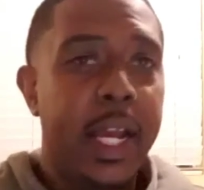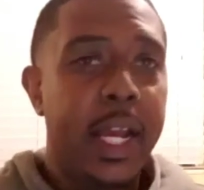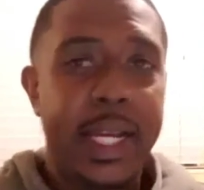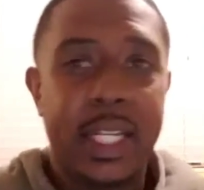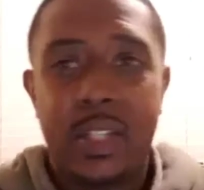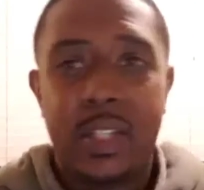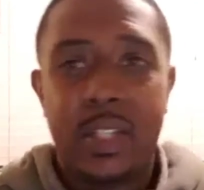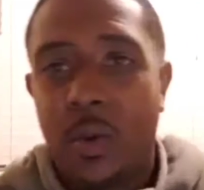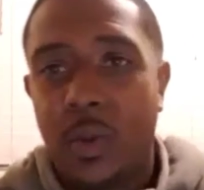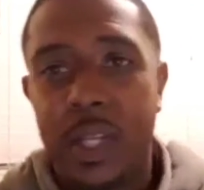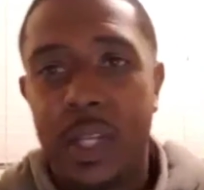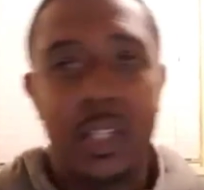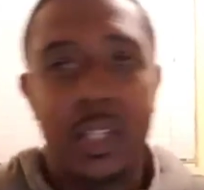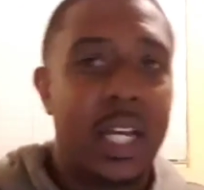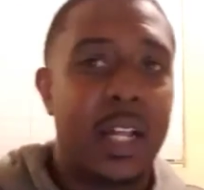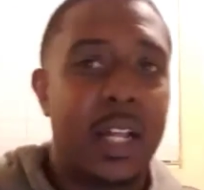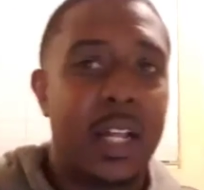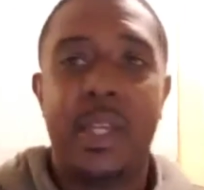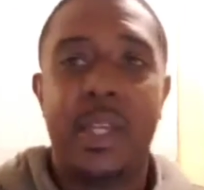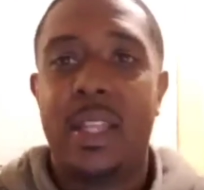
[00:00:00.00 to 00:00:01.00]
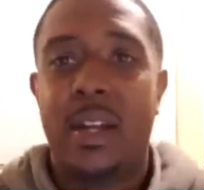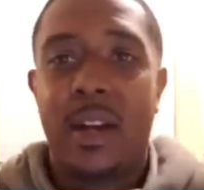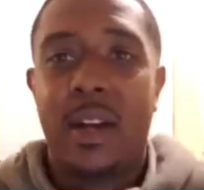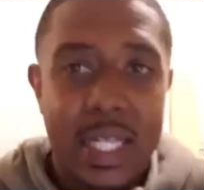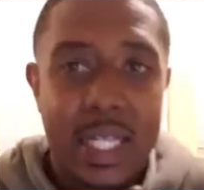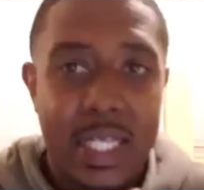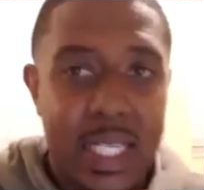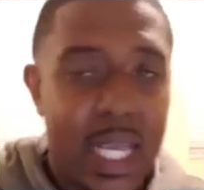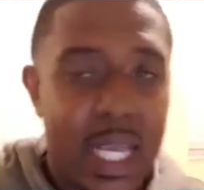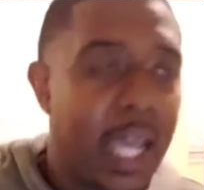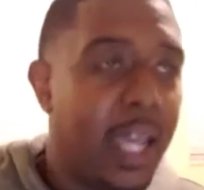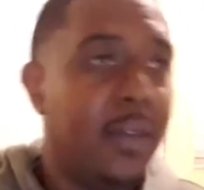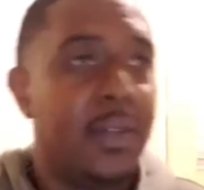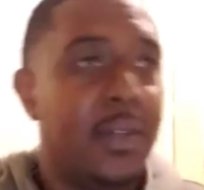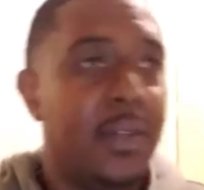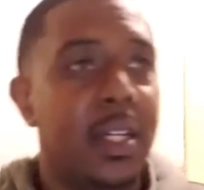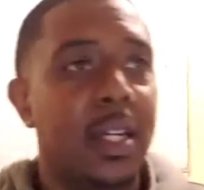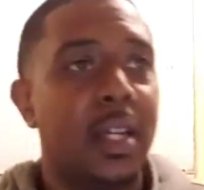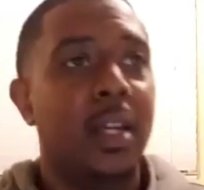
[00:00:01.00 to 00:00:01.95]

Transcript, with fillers: And so what are you telling me? They're not saved?